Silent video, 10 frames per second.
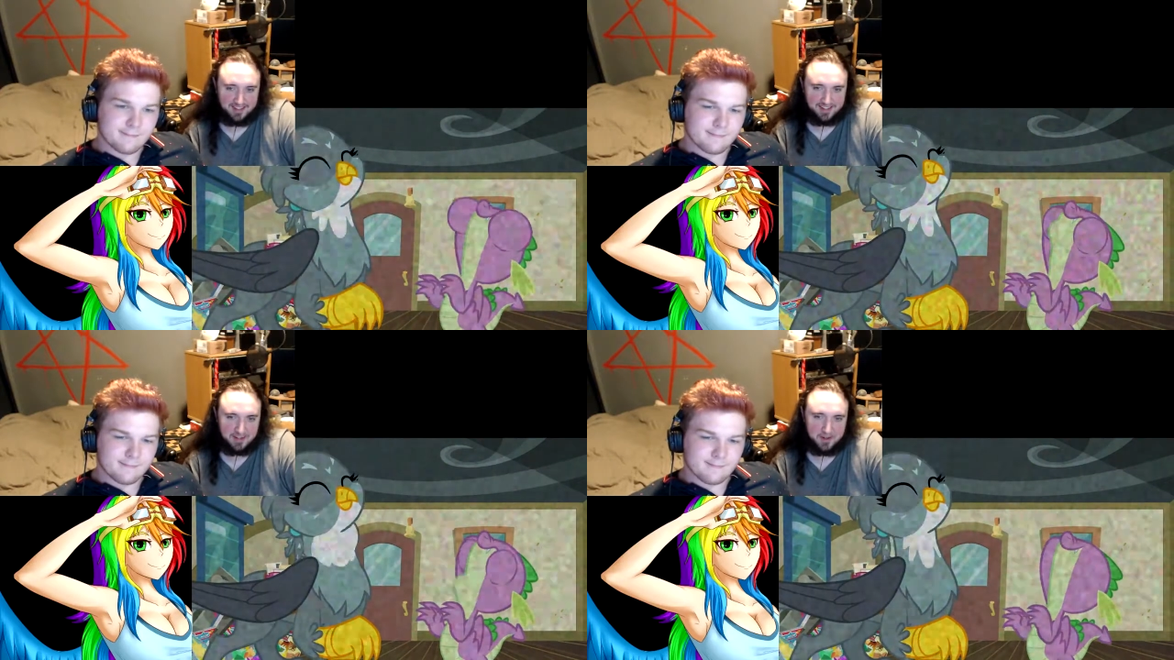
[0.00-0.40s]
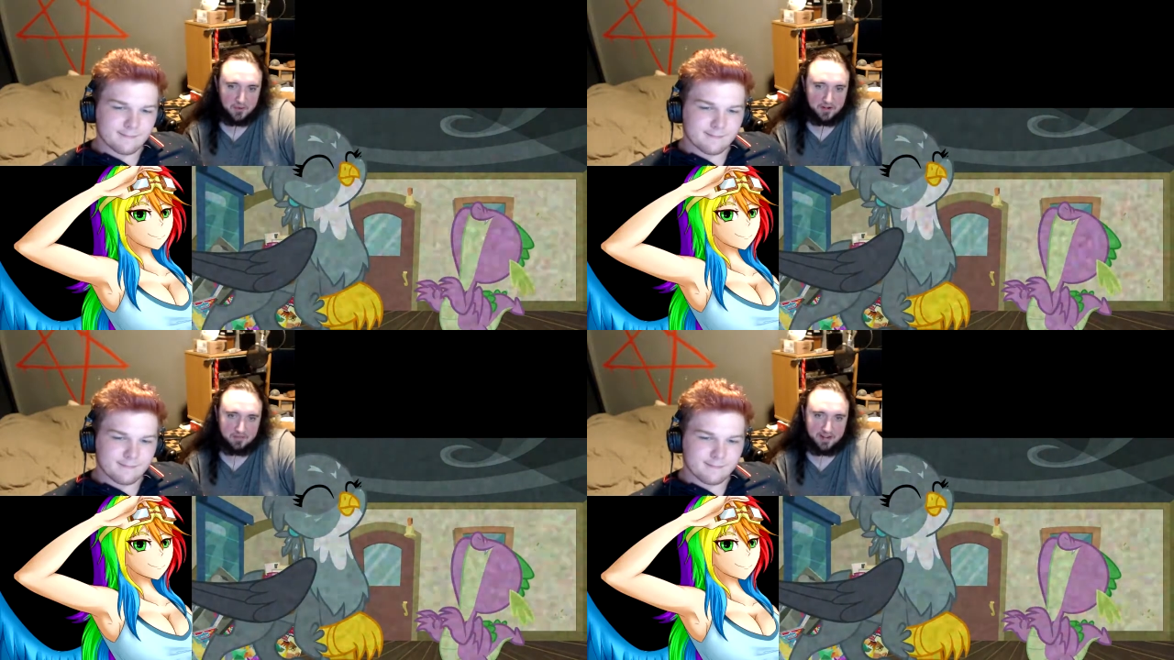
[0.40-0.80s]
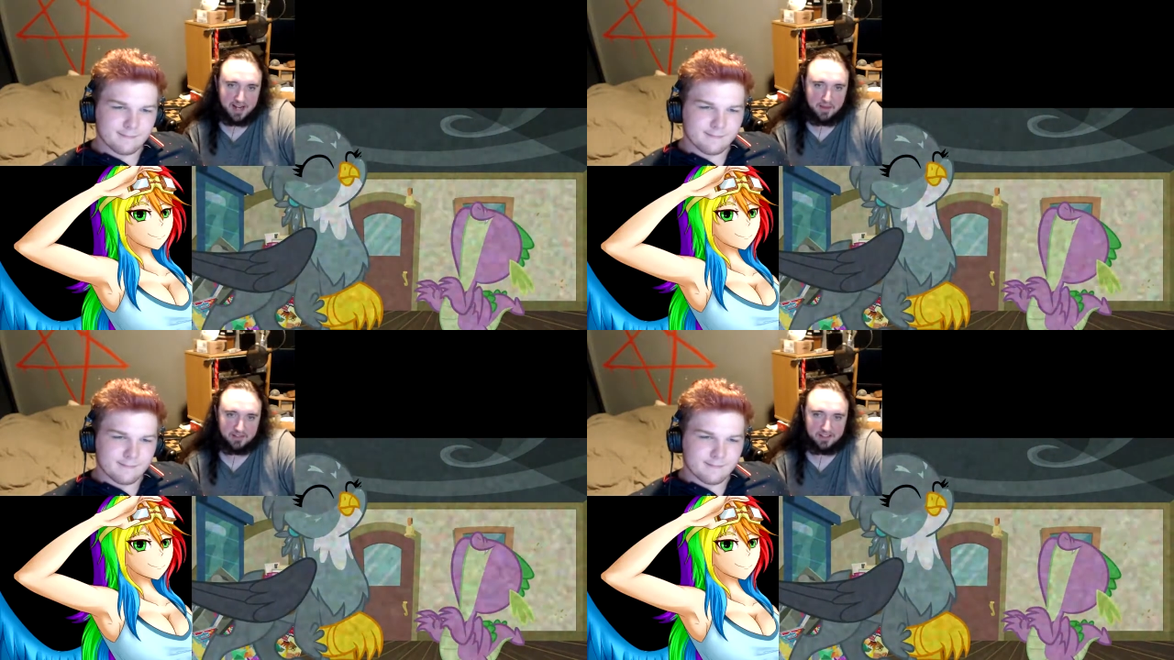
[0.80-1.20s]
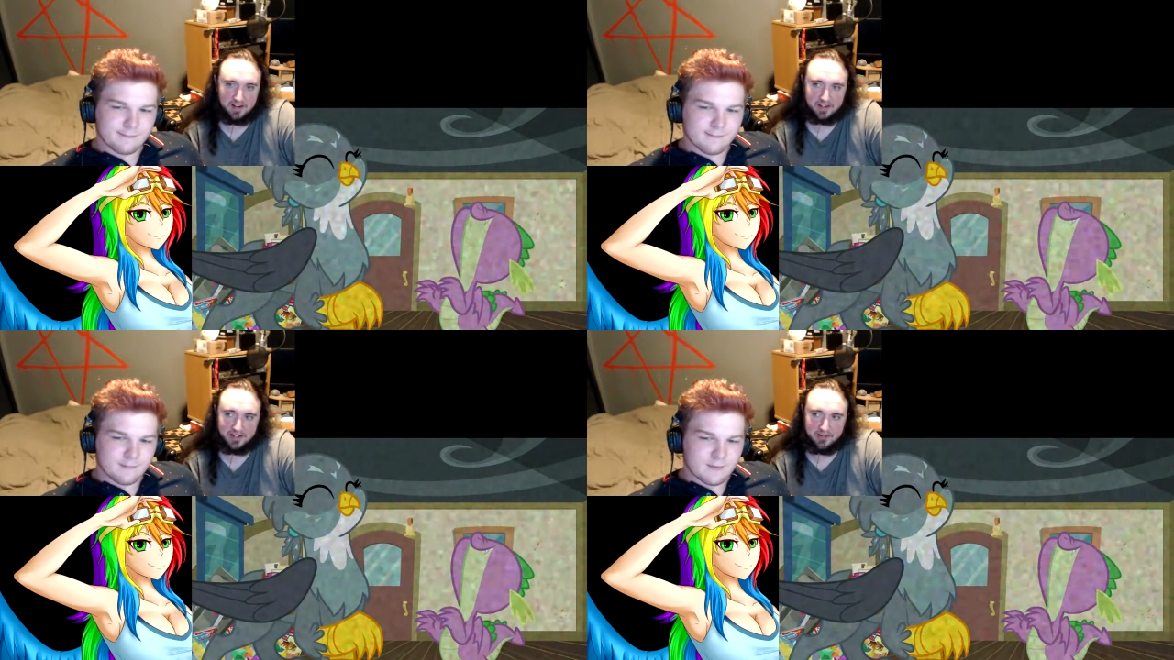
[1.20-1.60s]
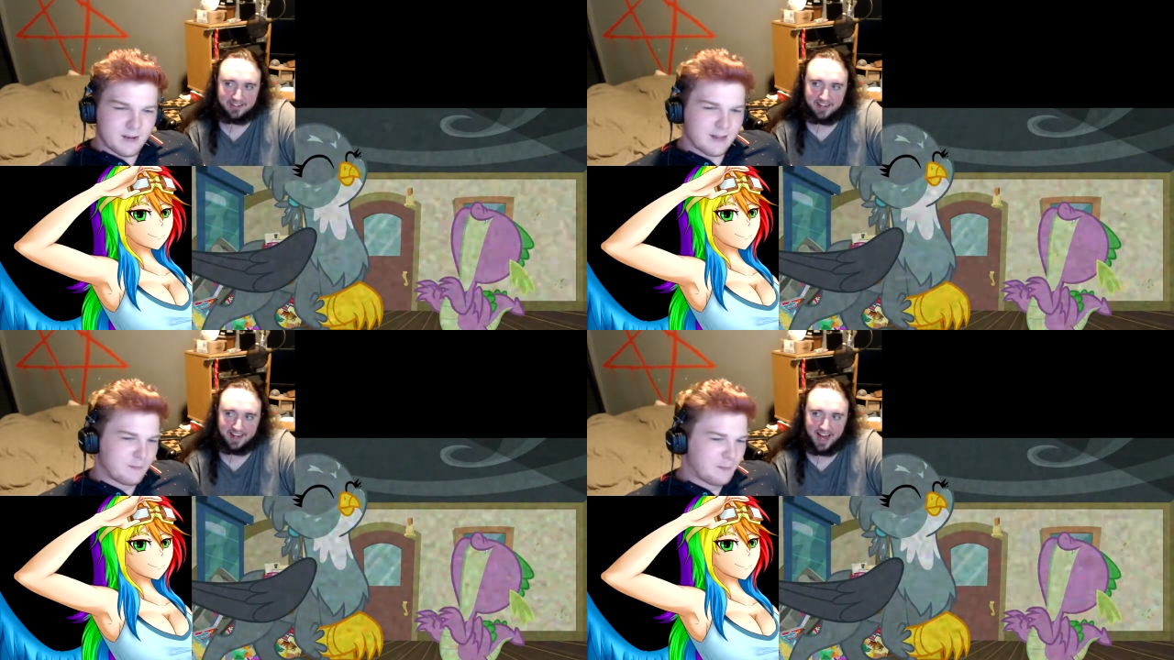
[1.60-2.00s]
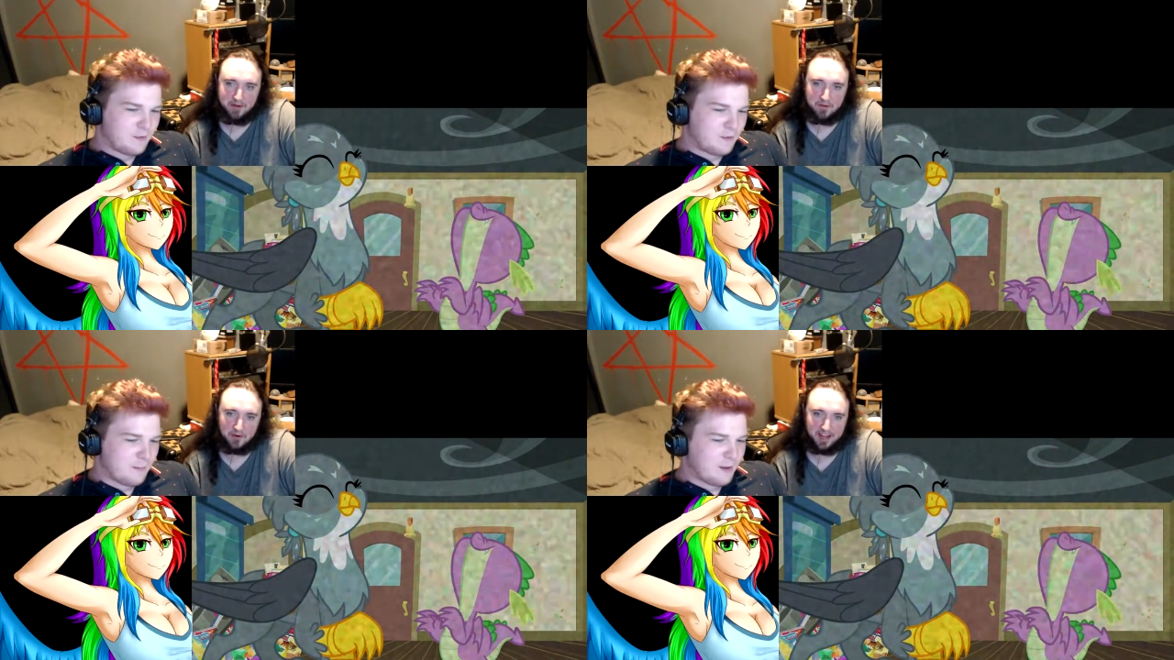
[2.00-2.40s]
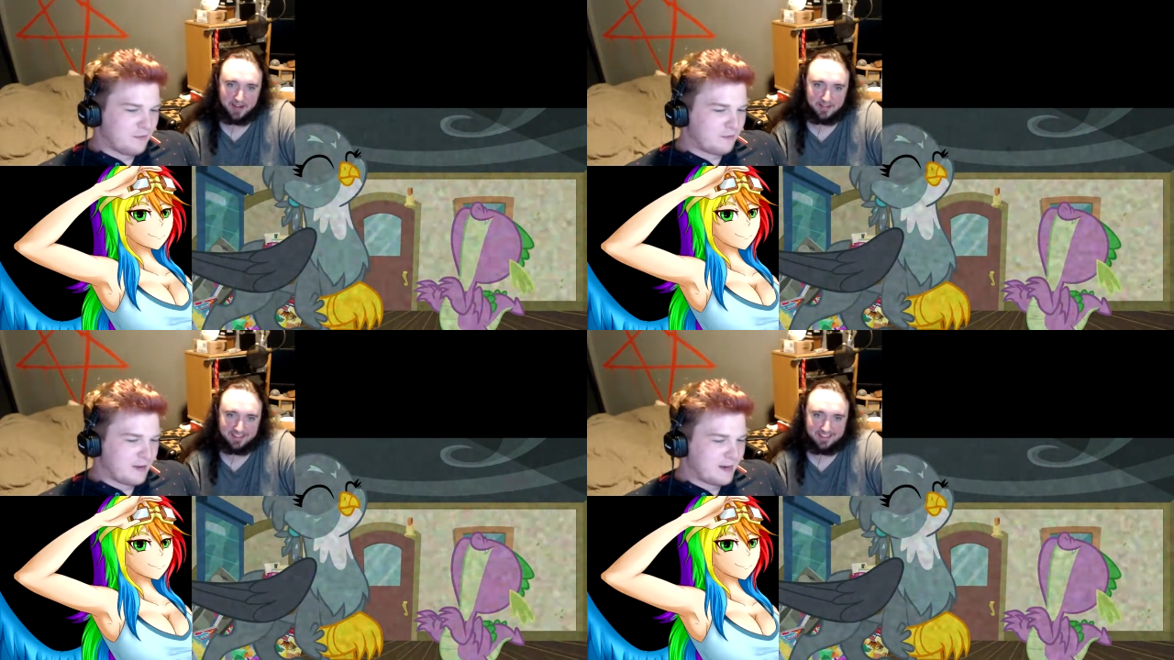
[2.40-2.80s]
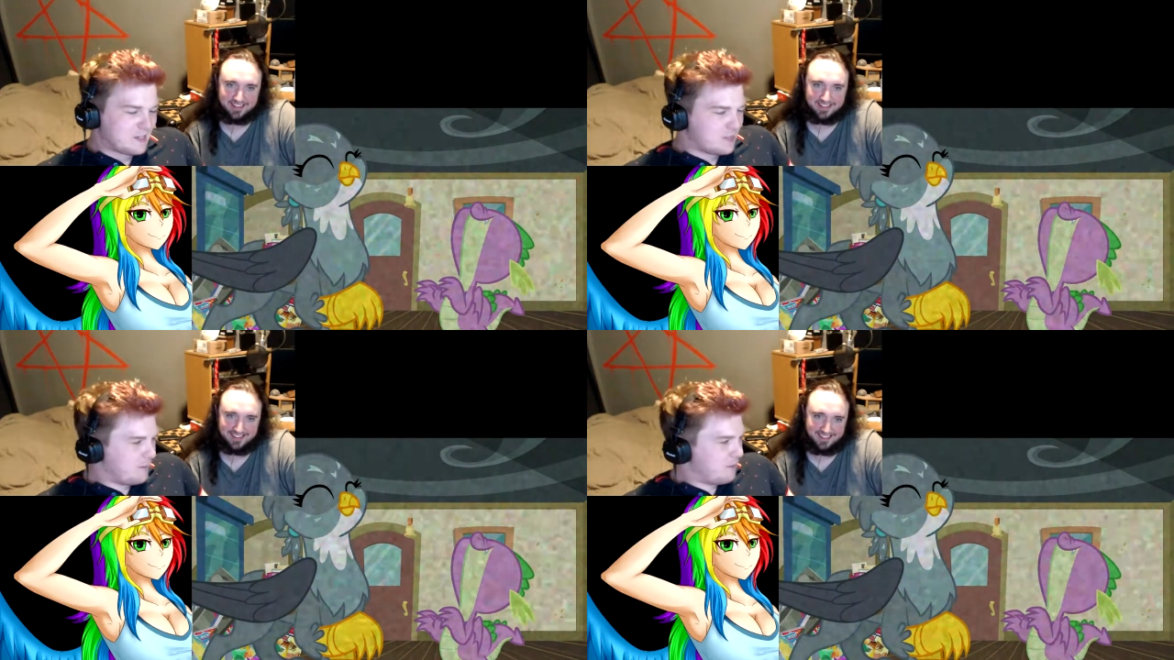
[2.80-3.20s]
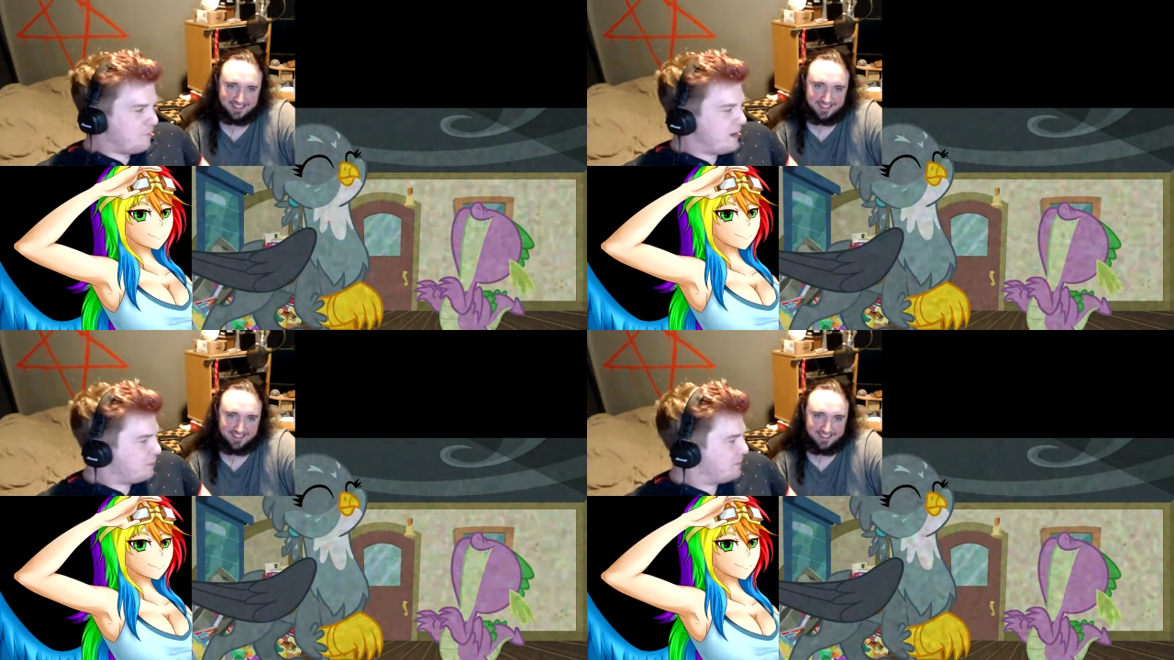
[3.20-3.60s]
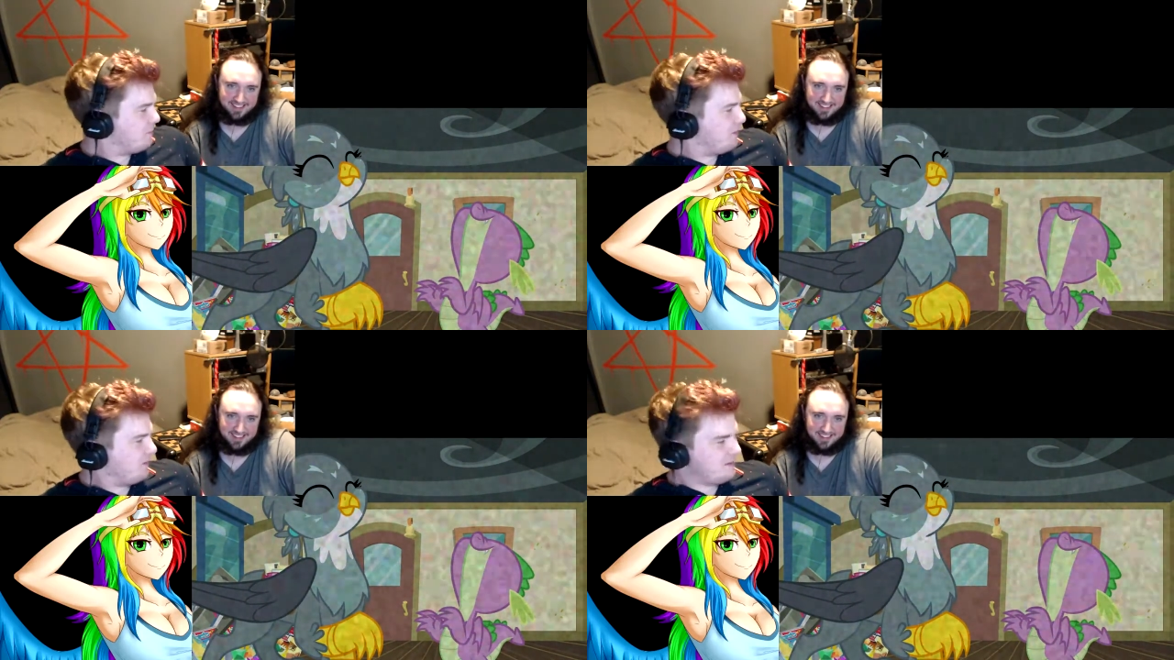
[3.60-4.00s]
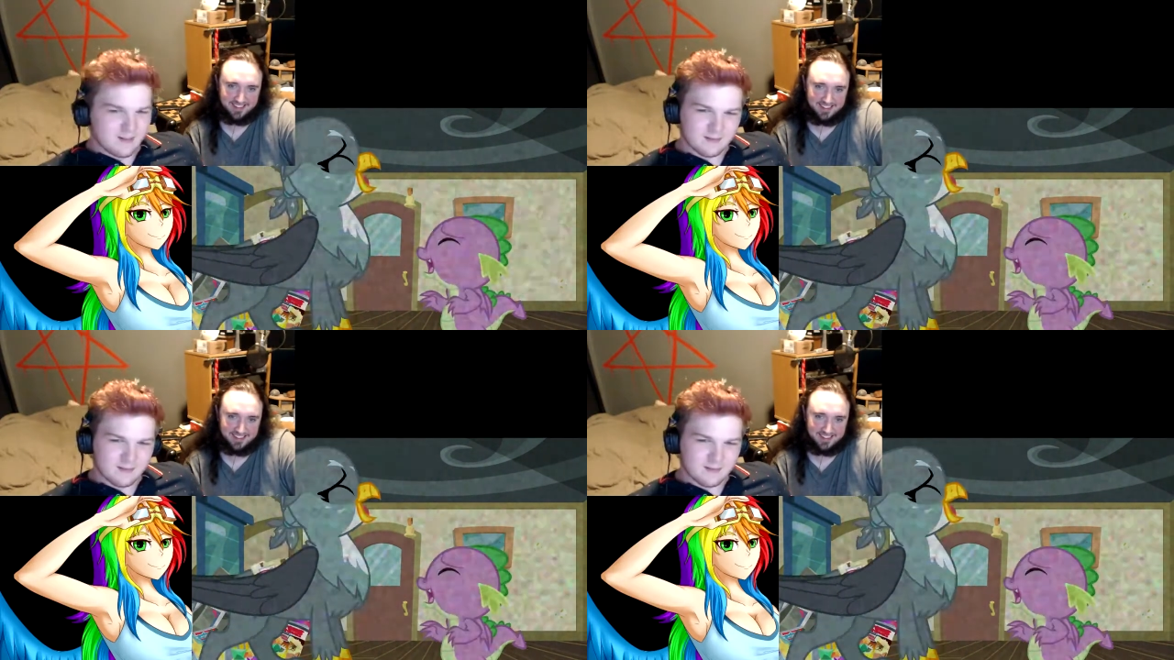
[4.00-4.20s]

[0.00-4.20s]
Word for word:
Speaker 1: Th there wouldn't be an episode if she was. Oh, yeah, like, they're, yeah. Both, they're
Speaker 2: both. I guess they're both male people.